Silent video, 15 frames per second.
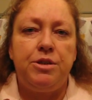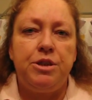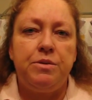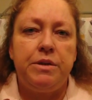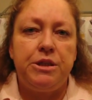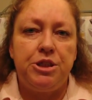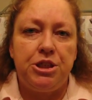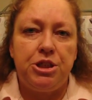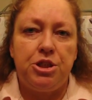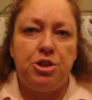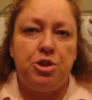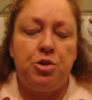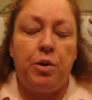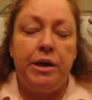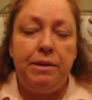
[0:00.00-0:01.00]
doing
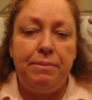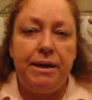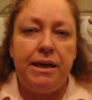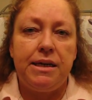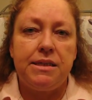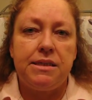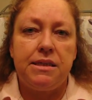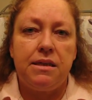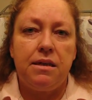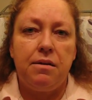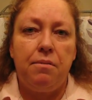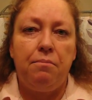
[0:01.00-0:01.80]
just 20 minutes,